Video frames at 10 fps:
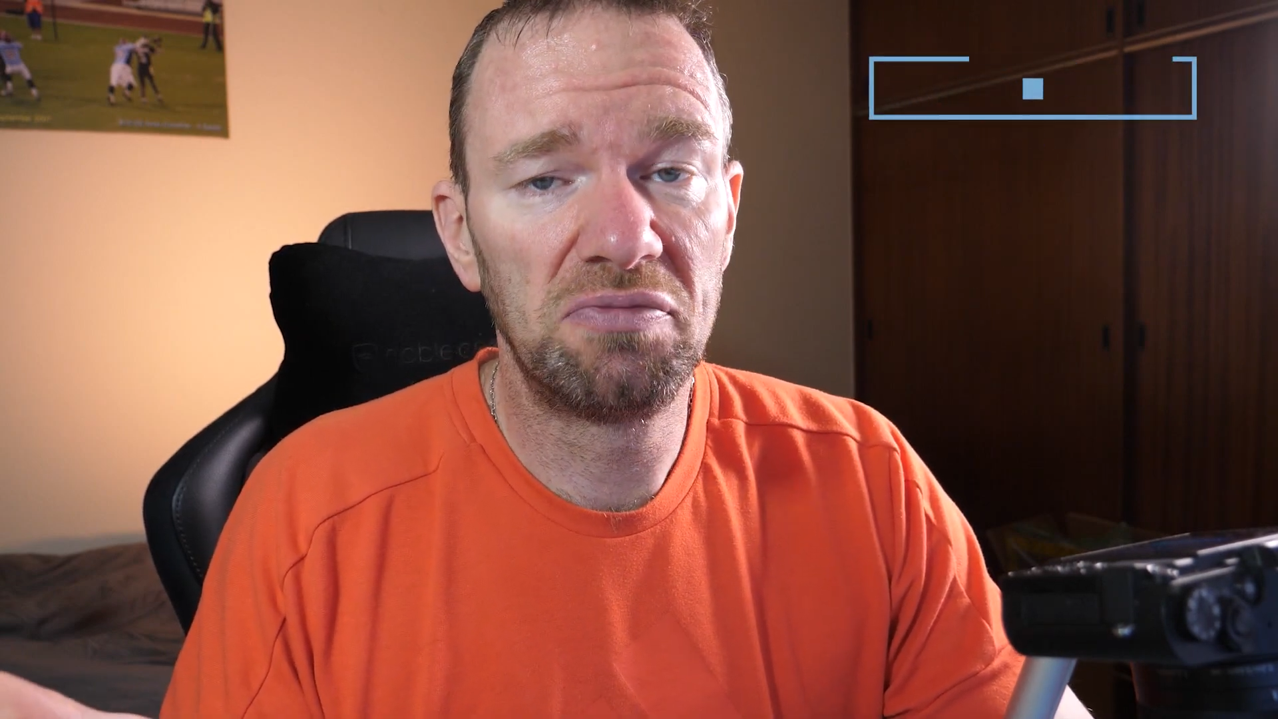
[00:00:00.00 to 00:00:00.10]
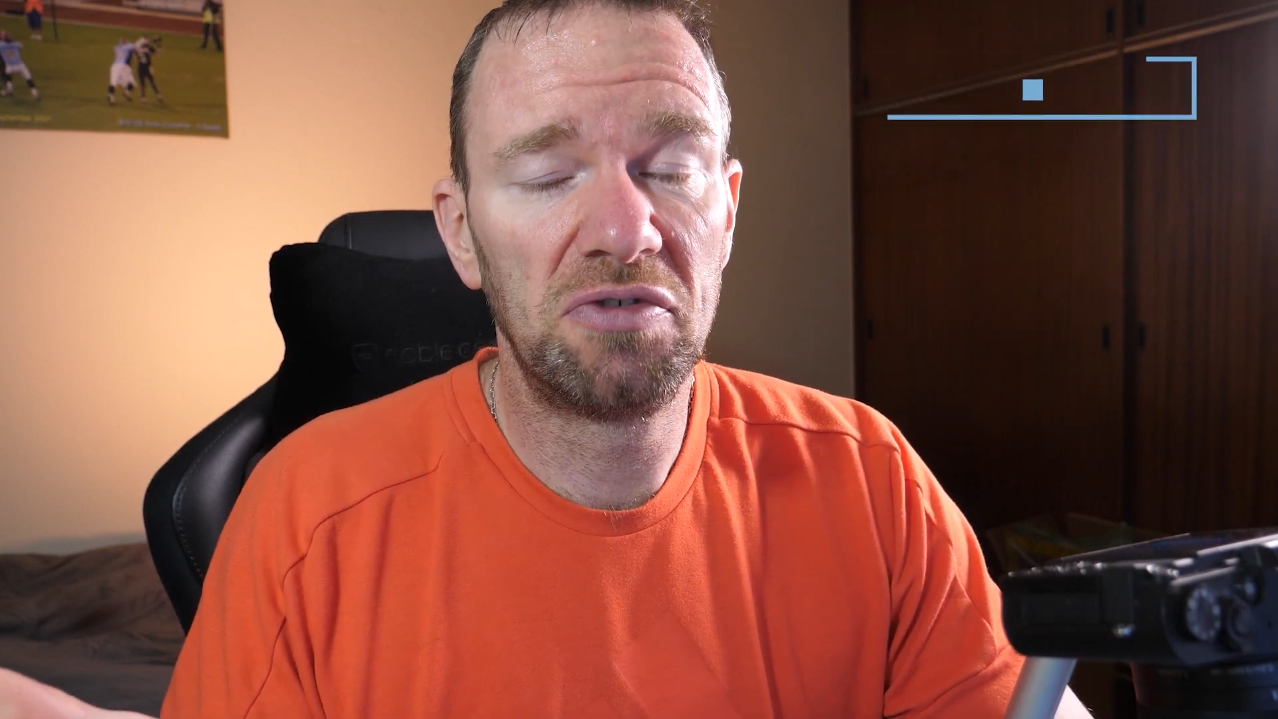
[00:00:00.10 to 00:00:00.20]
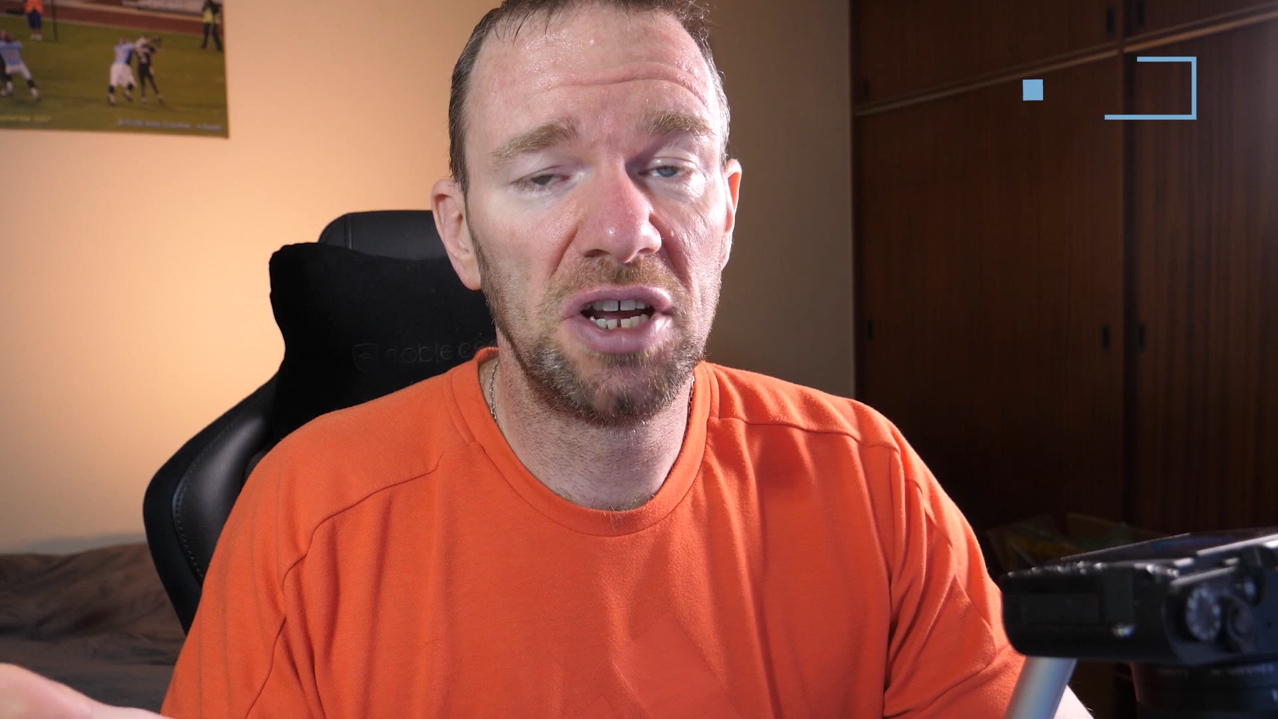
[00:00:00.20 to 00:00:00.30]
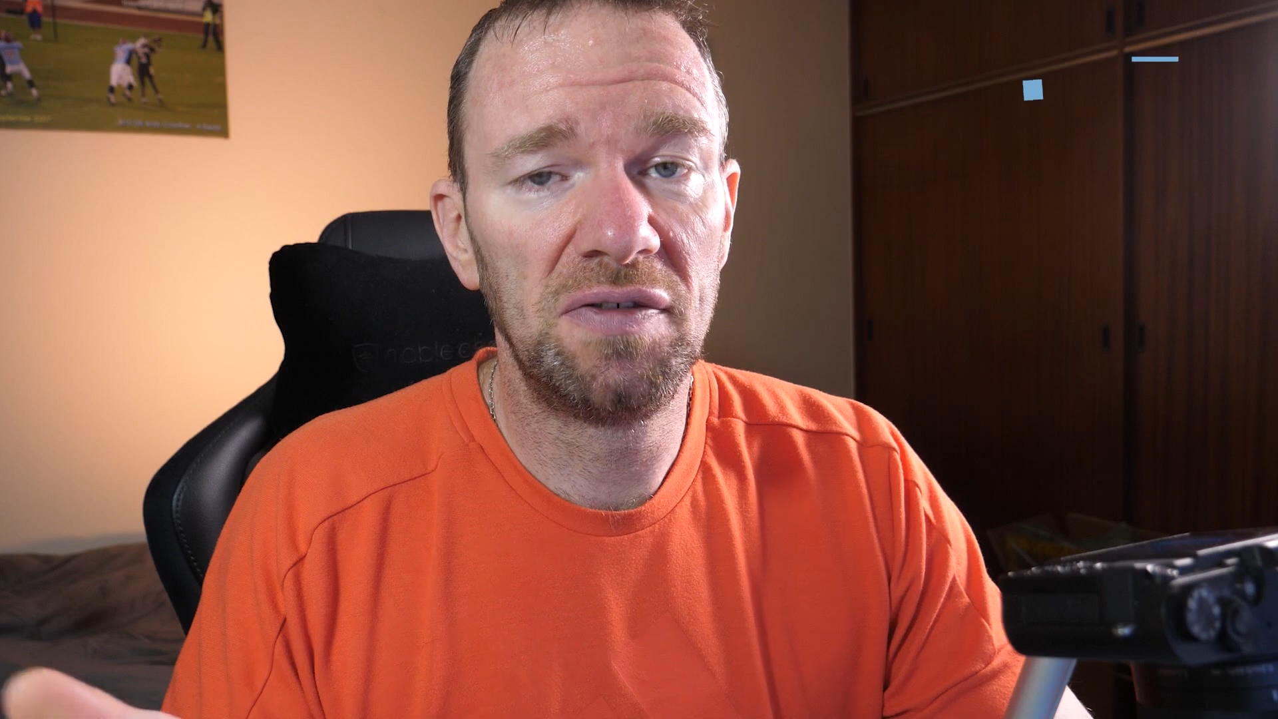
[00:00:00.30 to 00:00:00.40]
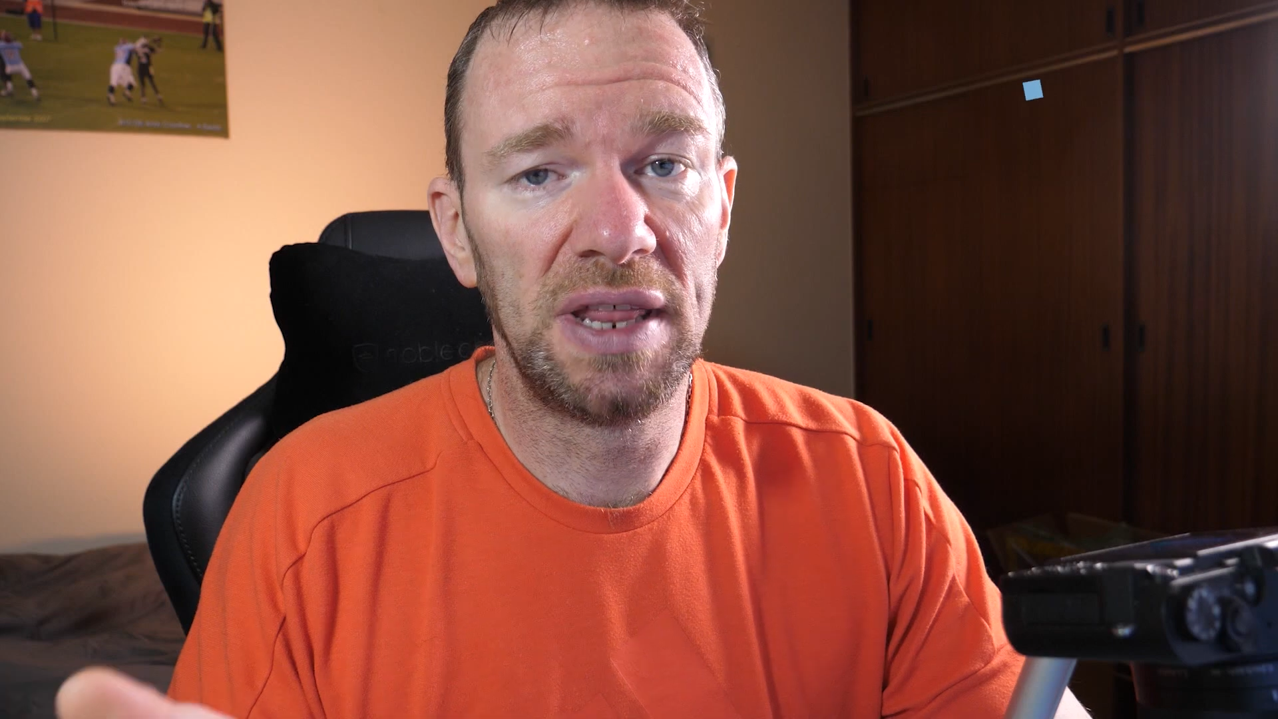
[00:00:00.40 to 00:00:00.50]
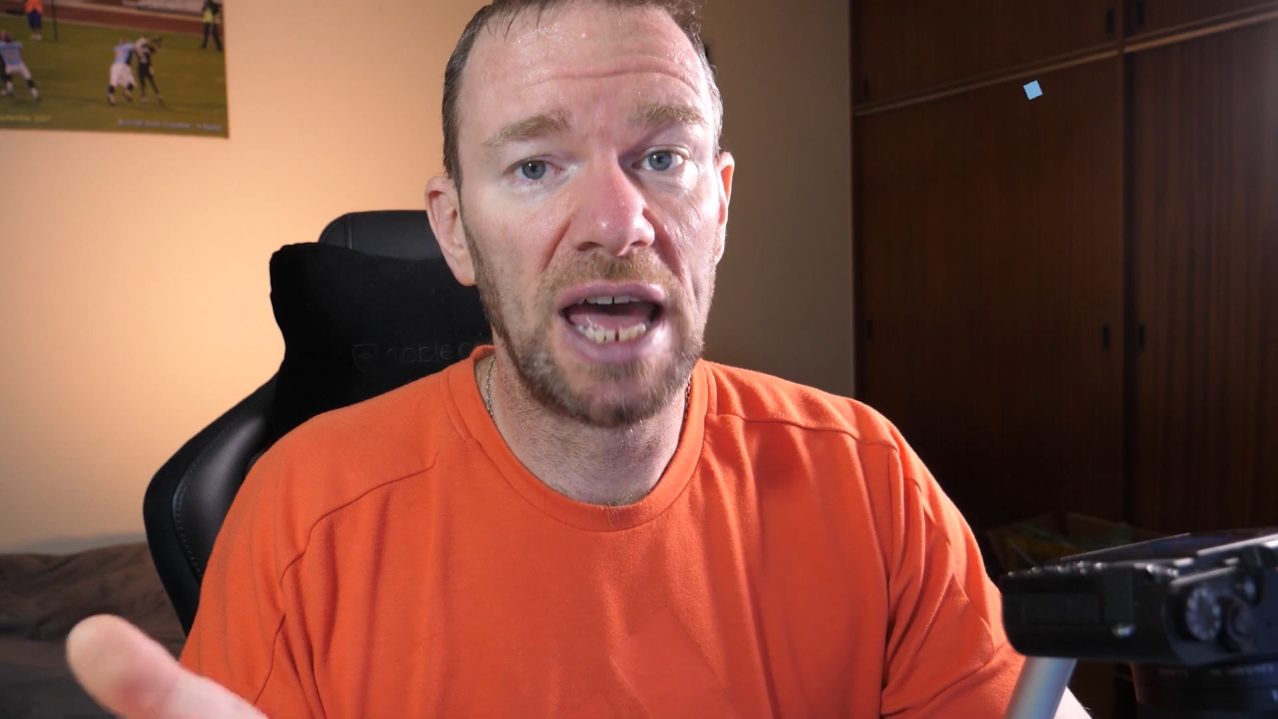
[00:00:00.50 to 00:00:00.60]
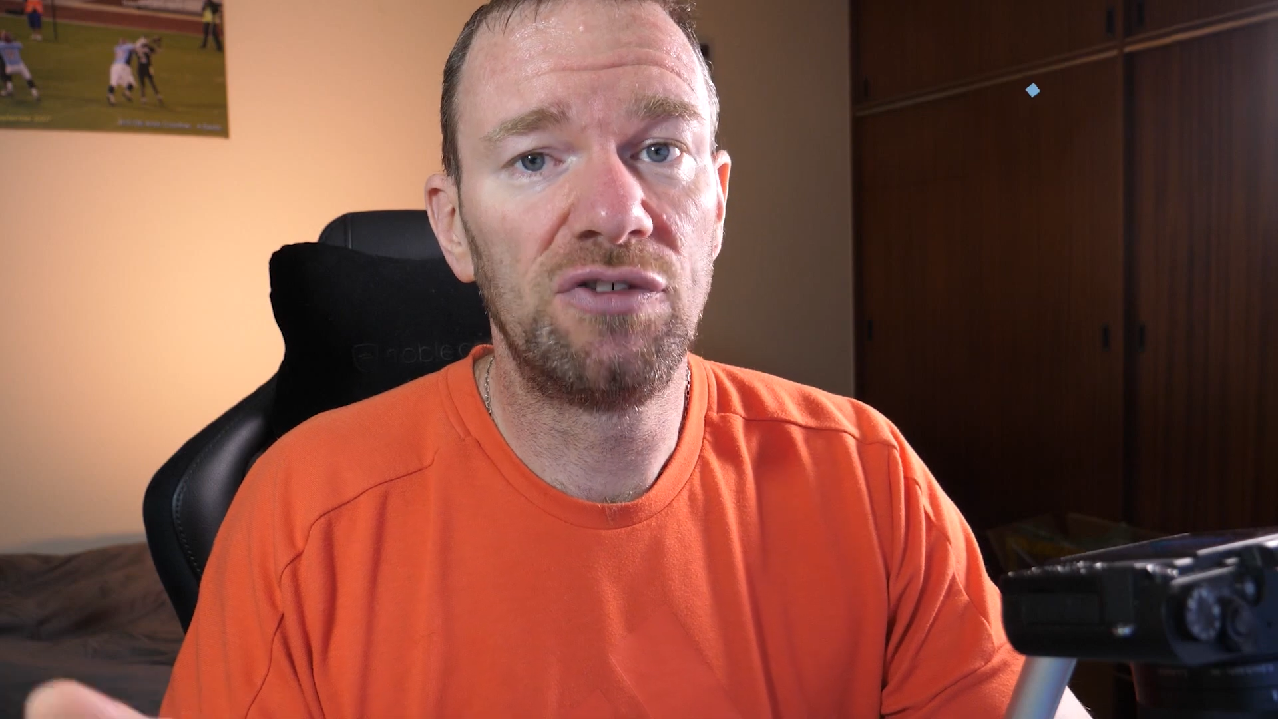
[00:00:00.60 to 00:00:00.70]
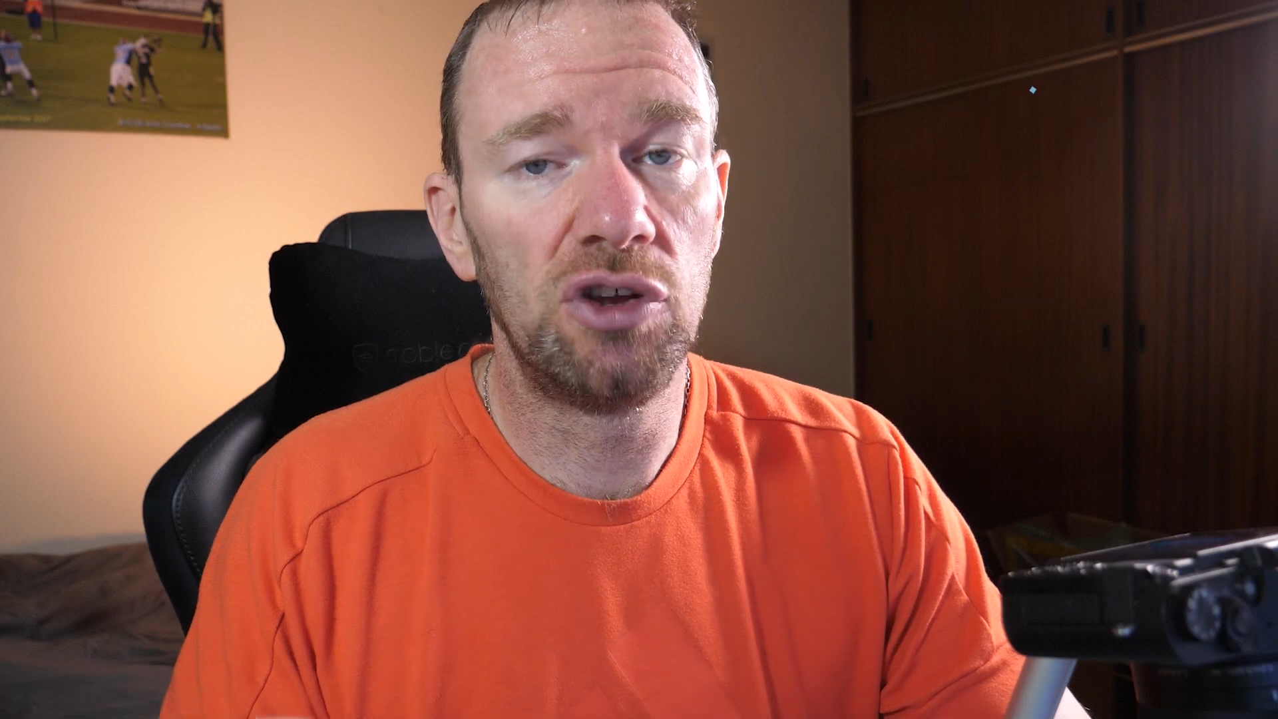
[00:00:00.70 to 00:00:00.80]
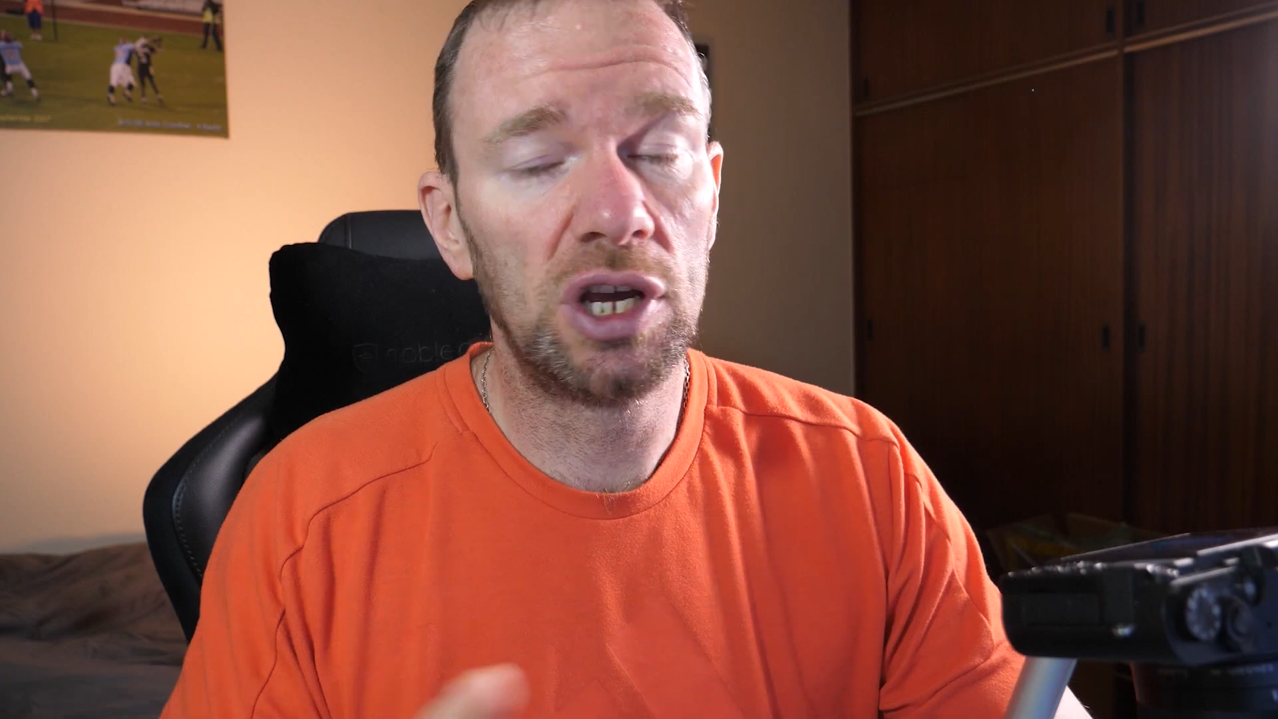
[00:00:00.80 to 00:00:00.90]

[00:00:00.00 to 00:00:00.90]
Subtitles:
free for the extra.